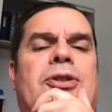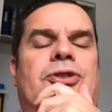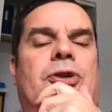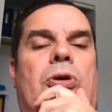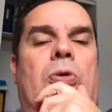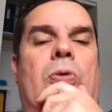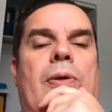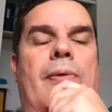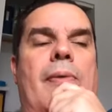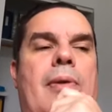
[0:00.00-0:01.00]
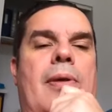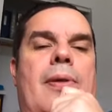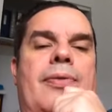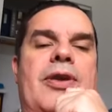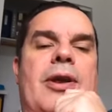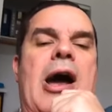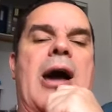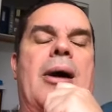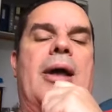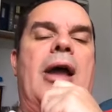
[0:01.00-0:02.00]
So the
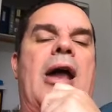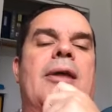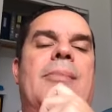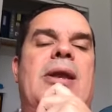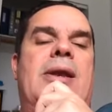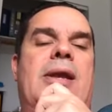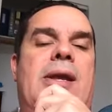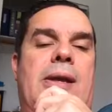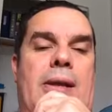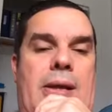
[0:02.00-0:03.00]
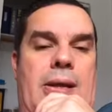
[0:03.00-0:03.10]
anon anonymity